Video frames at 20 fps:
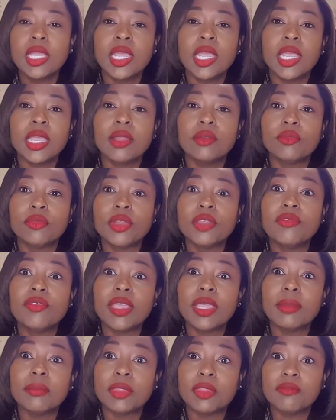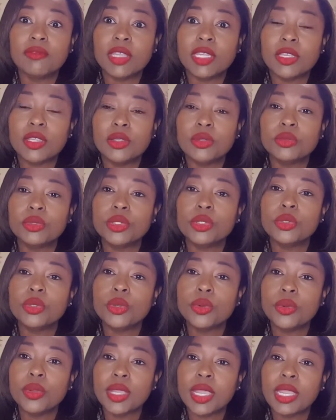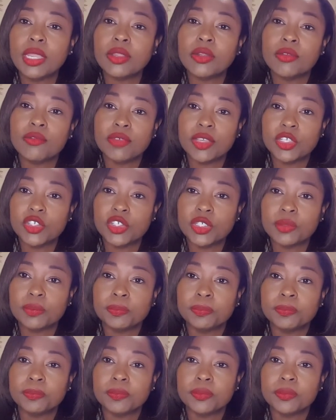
and revamp the venue to create your vision.